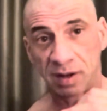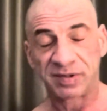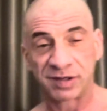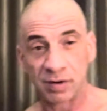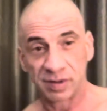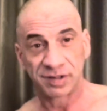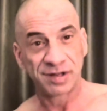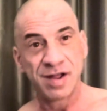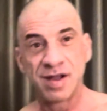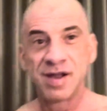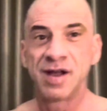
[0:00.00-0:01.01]
So it's
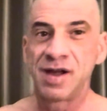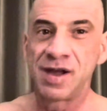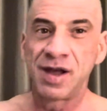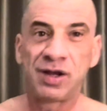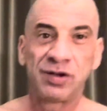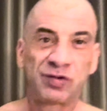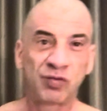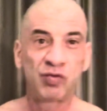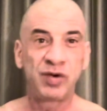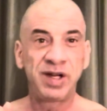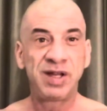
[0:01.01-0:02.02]

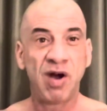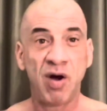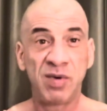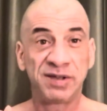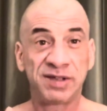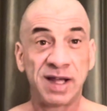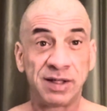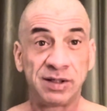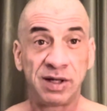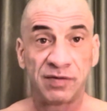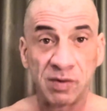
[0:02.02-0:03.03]
really almost like a
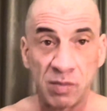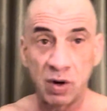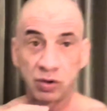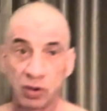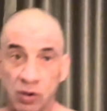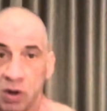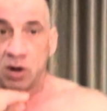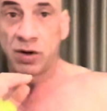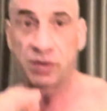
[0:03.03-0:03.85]
different martial art